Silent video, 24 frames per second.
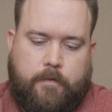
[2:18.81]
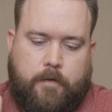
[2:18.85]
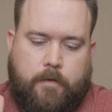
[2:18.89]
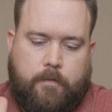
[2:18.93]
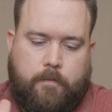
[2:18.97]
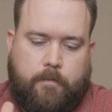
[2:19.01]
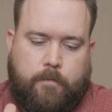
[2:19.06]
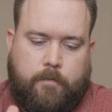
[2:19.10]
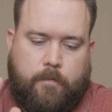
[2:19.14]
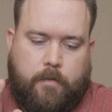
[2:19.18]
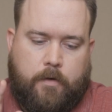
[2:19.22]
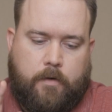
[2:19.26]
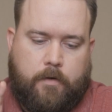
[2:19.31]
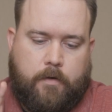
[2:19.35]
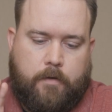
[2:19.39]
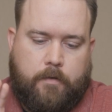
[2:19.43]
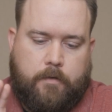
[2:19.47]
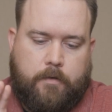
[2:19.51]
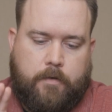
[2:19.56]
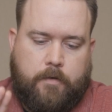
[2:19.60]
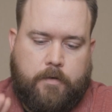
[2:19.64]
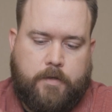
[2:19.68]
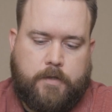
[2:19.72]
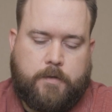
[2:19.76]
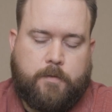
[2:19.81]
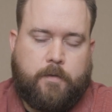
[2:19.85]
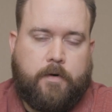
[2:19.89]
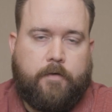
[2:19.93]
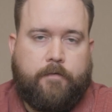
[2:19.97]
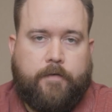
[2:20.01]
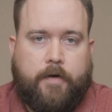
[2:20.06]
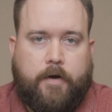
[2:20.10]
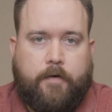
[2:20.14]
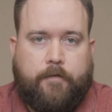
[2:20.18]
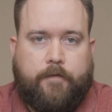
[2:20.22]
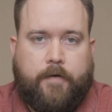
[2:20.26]
you, you just
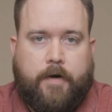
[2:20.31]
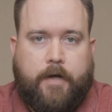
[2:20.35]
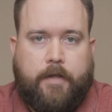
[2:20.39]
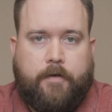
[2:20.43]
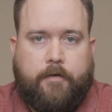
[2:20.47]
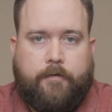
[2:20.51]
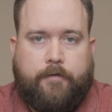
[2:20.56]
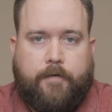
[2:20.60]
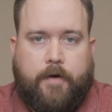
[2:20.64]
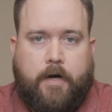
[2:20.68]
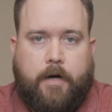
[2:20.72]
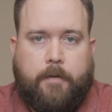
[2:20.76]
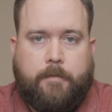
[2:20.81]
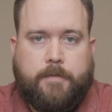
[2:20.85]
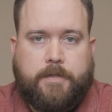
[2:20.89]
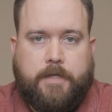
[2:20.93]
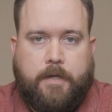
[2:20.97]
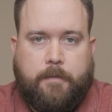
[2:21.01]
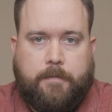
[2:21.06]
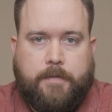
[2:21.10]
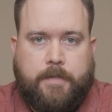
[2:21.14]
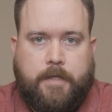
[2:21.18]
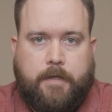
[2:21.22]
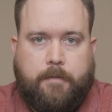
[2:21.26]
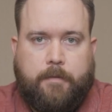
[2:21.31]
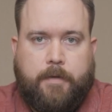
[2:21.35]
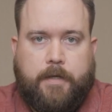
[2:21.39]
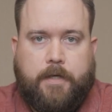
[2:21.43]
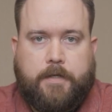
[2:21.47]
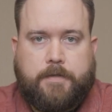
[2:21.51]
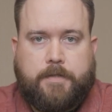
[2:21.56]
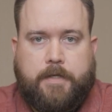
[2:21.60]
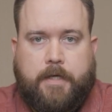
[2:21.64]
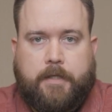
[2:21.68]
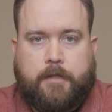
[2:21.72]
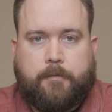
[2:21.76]
wanna verify that your firearm's empty
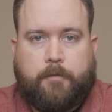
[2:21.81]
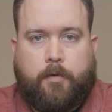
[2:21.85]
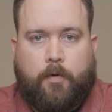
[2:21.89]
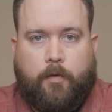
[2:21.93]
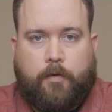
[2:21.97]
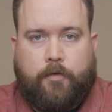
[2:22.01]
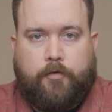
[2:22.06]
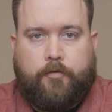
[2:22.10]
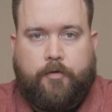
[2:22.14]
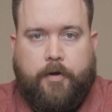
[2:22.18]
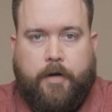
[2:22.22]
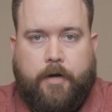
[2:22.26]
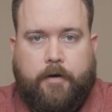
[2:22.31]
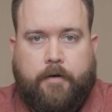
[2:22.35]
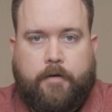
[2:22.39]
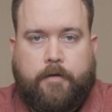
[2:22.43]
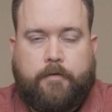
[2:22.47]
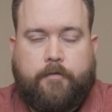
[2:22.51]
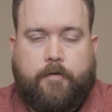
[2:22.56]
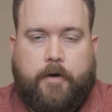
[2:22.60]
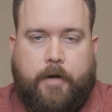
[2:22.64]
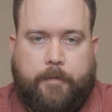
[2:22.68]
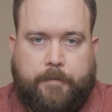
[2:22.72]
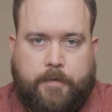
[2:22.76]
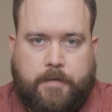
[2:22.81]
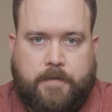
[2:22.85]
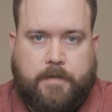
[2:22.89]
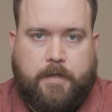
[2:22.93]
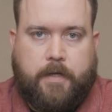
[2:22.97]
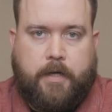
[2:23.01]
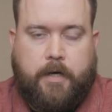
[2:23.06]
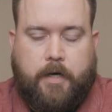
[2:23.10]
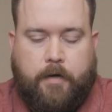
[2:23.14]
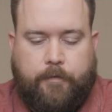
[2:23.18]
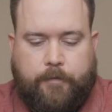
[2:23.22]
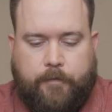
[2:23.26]
because you have to pull the trigger to drop the
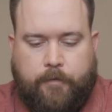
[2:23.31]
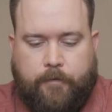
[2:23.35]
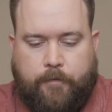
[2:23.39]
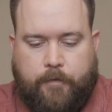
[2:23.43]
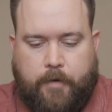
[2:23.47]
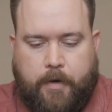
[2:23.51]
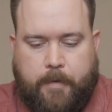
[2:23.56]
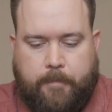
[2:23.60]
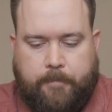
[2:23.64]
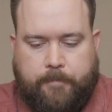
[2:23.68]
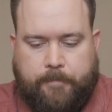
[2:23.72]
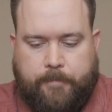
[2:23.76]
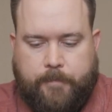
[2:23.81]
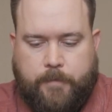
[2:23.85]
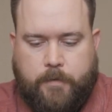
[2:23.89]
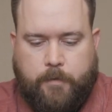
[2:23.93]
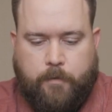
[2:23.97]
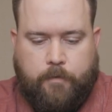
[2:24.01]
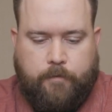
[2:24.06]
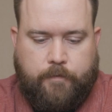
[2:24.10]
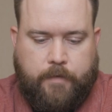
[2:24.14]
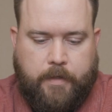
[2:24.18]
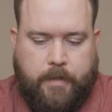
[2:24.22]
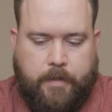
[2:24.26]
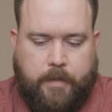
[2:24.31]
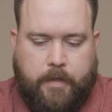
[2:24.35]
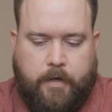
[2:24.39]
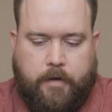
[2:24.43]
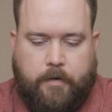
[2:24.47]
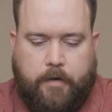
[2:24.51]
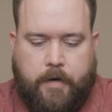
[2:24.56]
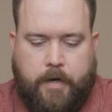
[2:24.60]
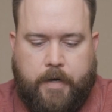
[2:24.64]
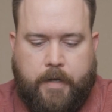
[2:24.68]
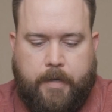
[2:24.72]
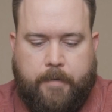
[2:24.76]
slide off the frame. So we've done that
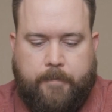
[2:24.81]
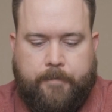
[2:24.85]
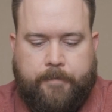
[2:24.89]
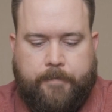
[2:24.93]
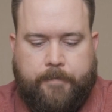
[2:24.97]
already.